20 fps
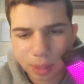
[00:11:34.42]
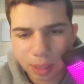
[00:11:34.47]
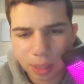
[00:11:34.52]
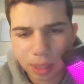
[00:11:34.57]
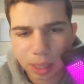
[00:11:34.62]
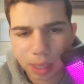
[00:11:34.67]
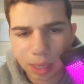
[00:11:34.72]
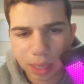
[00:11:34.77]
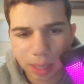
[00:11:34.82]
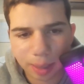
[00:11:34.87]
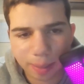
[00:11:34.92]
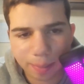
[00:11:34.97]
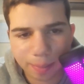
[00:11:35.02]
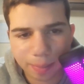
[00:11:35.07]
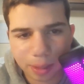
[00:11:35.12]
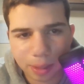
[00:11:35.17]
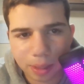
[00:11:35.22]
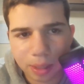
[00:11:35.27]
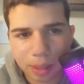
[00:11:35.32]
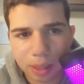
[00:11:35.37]
So
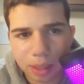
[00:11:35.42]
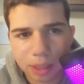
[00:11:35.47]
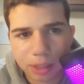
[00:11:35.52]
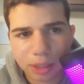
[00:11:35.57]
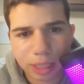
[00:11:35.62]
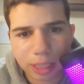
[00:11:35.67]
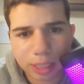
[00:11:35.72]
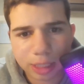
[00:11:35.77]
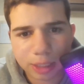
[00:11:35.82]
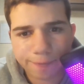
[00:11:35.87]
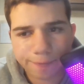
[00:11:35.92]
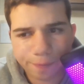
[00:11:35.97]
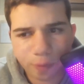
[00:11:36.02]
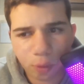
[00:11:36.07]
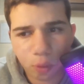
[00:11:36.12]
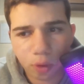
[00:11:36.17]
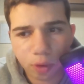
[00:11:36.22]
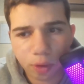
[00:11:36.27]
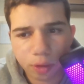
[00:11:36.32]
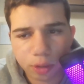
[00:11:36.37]
that's
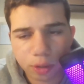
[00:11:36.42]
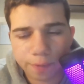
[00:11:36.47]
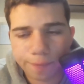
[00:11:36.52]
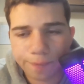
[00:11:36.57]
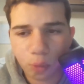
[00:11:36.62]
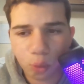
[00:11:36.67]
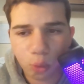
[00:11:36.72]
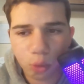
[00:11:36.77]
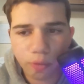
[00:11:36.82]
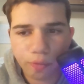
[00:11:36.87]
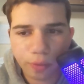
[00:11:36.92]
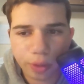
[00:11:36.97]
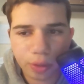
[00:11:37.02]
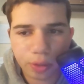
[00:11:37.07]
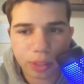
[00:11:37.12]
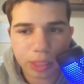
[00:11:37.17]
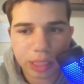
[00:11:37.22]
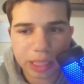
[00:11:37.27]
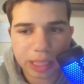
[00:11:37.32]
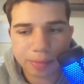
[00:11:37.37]
4. So 4 real
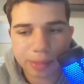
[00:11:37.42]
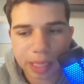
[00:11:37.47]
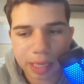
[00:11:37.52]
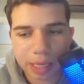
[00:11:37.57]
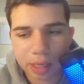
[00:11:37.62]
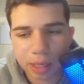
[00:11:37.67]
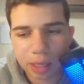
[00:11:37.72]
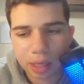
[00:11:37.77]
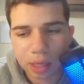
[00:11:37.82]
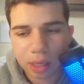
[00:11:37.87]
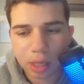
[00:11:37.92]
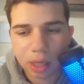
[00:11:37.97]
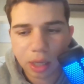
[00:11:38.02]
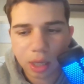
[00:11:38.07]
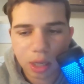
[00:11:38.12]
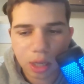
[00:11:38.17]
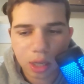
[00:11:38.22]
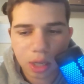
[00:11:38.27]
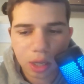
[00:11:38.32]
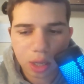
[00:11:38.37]
teams that
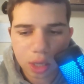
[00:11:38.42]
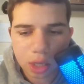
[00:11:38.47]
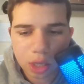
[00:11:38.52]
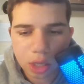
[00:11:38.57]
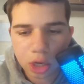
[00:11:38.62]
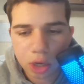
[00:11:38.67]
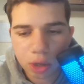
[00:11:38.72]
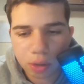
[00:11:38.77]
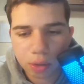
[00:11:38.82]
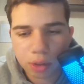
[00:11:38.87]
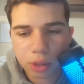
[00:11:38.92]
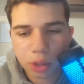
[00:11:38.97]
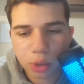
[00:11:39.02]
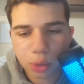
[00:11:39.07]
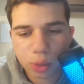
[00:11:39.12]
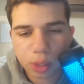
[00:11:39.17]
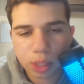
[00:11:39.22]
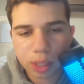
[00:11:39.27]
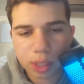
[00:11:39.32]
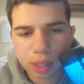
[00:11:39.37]

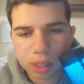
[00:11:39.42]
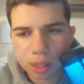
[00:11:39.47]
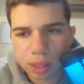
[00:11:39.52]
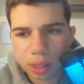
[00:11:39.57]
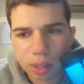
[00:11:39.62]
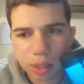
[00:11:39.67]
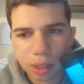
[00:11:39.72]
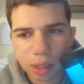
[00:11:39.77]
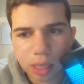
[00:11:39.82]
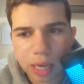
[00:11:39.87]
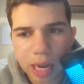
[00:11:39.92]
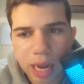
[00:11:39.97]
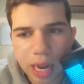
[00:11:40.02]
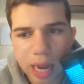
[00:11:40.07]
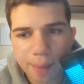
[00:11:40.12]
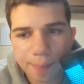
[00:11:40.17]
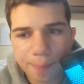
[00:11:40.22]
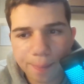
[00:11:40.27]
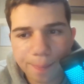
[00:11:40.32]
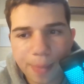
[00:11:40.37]
you
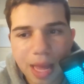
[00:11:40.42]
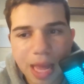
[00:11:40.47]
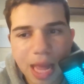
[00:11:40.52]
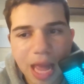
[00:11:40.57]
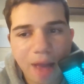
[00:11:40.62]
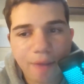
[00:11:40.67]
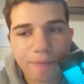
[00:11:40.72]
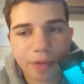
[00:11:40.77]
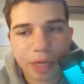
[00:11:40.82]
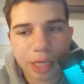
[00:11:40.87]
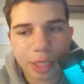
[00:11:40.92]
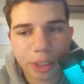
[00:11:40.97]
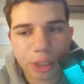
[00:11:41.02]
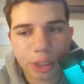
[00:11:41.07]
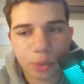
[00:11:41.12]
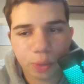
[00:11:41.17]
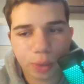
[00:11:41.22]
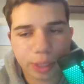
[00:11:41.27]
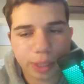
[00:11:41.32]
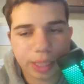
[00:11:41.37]
may have an
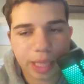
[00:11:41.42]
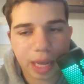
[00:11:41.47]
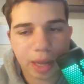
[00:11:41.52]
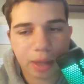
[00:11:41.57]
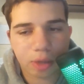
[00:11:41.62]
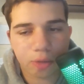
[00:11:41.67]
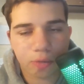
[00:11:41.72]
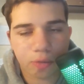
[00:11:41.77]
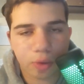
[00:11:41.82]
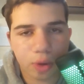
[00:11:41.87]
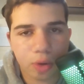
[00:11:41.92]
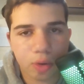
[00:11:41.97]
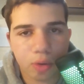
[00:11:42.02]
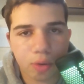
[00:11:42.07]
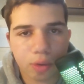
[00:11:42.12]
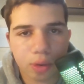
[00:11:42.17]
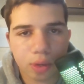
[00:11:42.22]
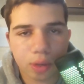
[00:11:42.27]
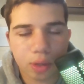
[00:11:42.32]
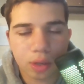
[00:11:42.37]
issue with down the
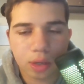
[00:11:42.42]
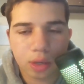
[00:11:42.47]
road.